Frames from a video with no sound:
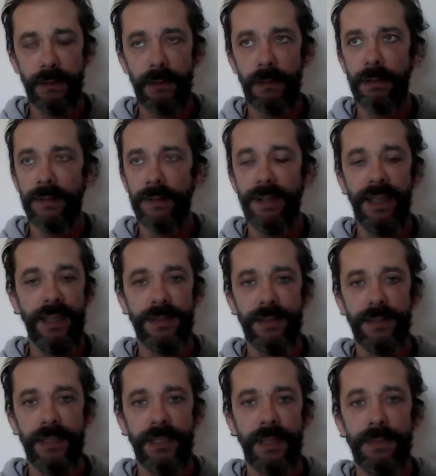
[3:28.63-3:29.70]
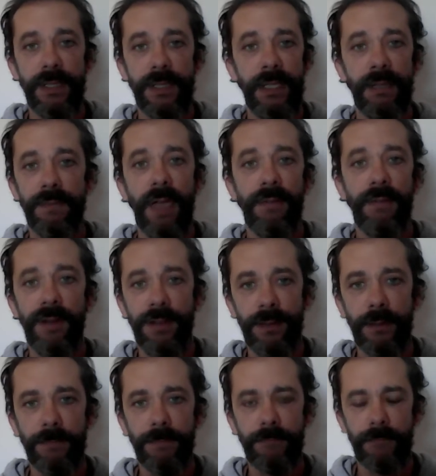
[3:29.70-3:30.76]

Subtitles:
or death is empty of everything.